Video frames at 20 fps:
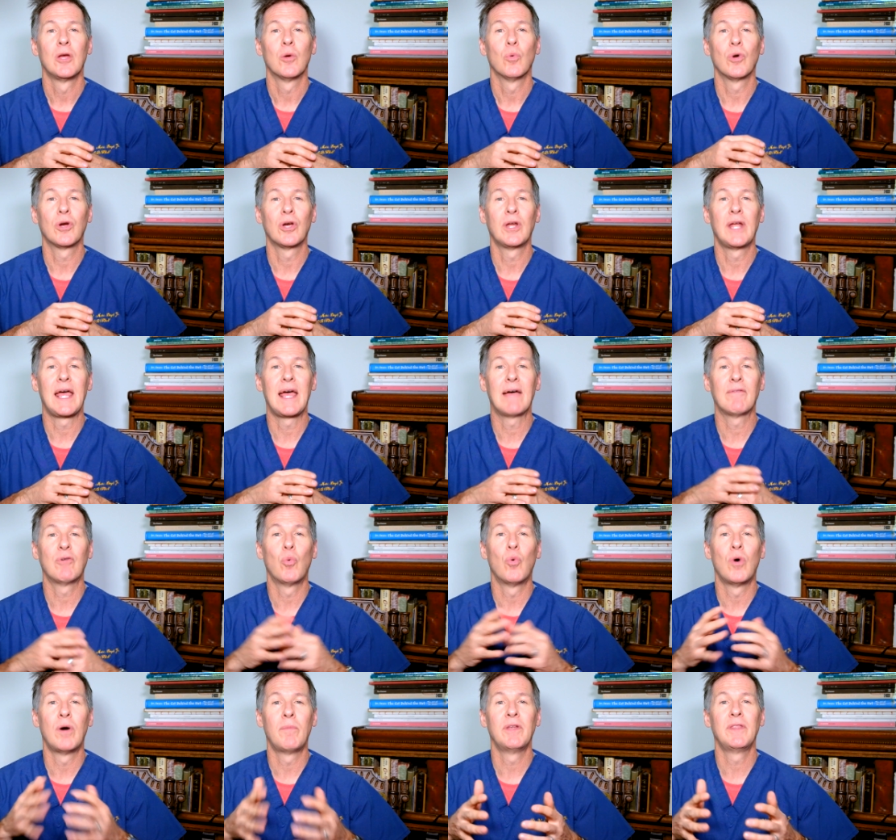We're going to have a
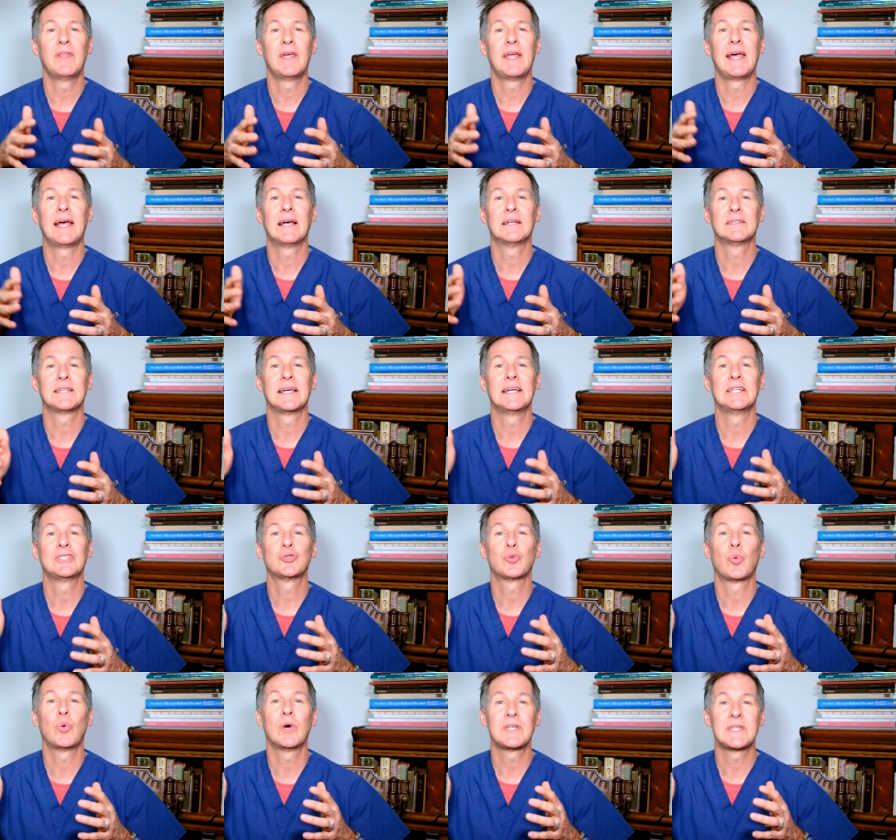woman that has a
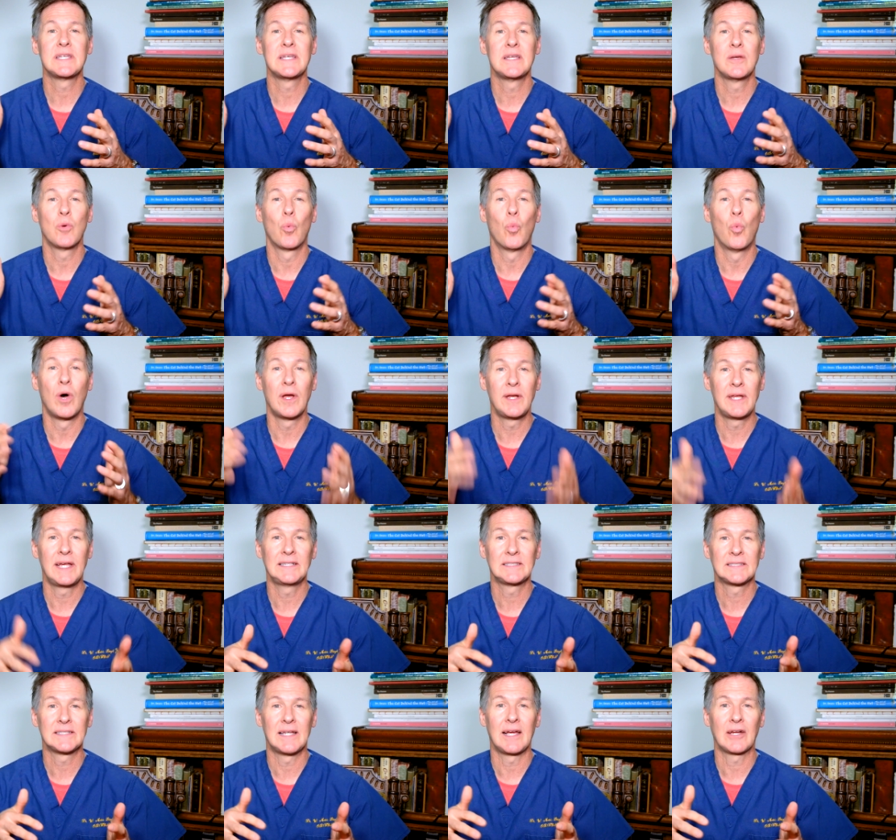21 day
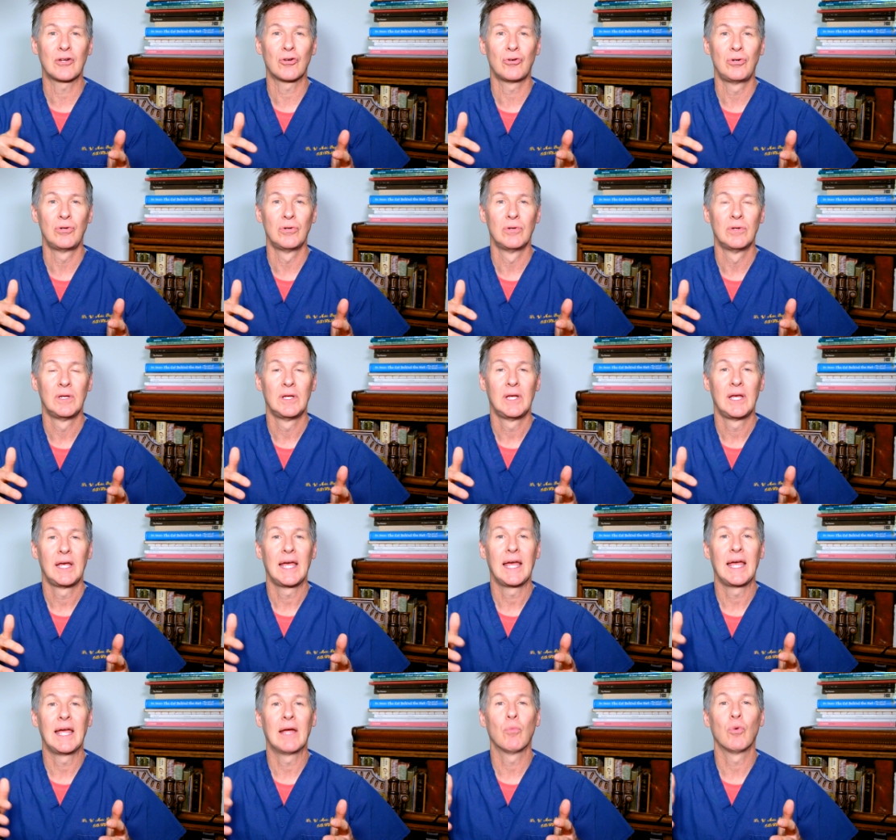cycle,
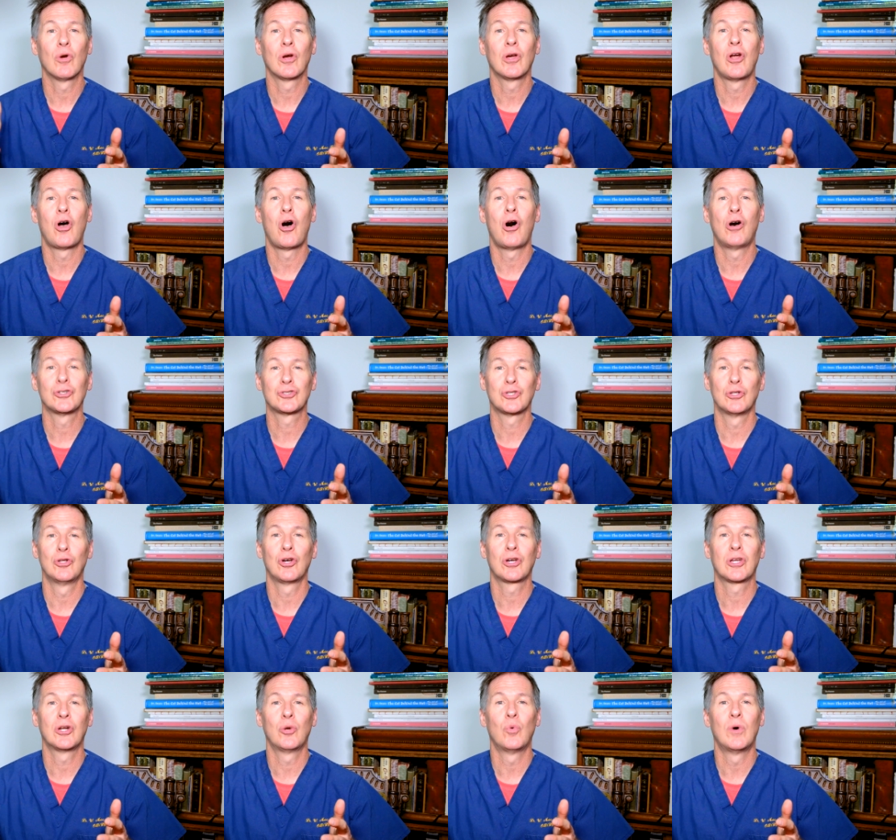and we're going to also
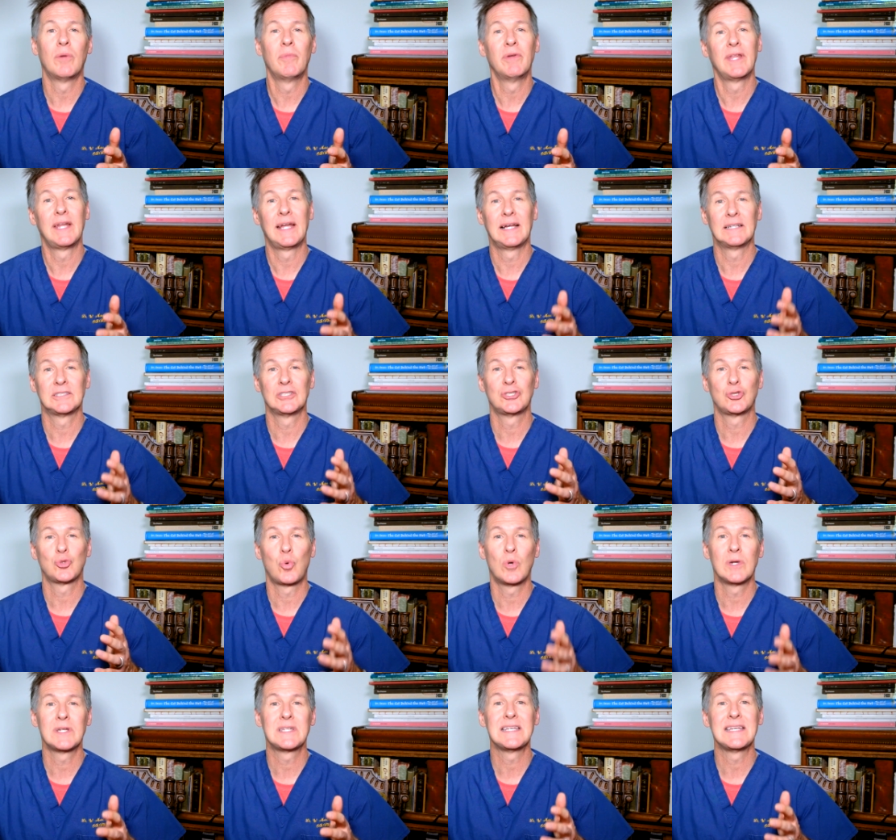look at a woman that has a
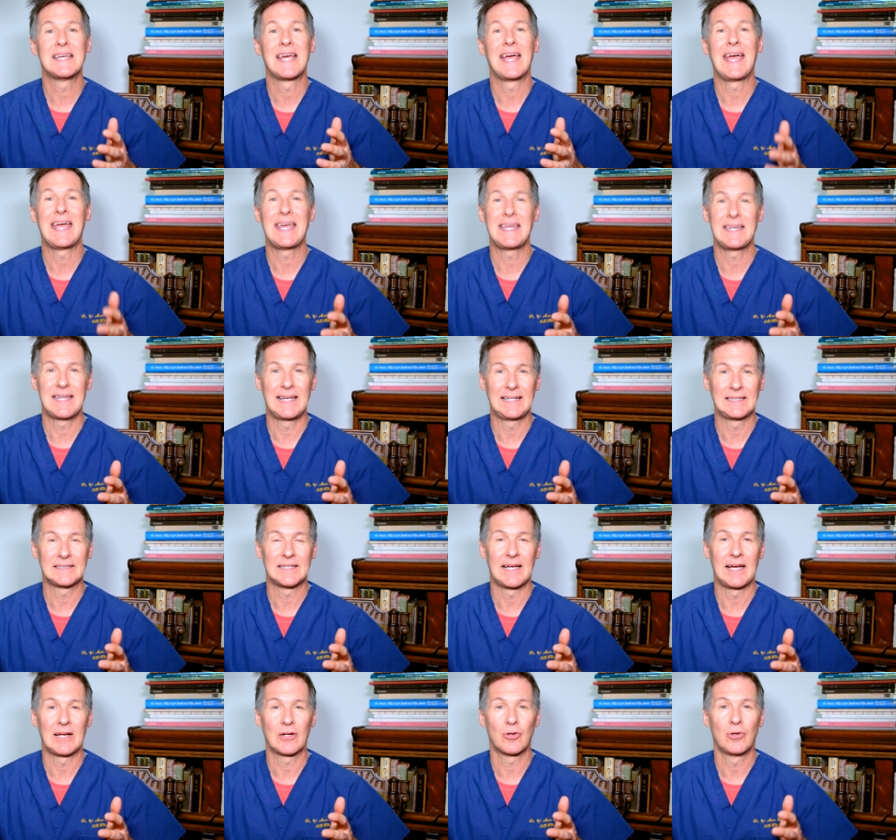28 day
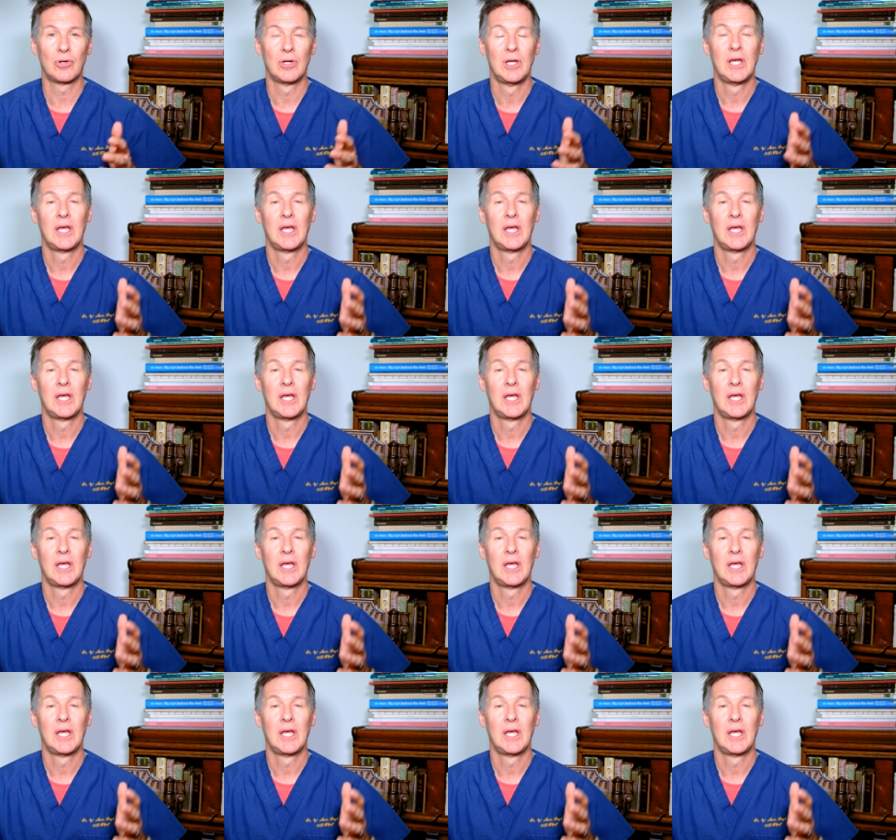cycle.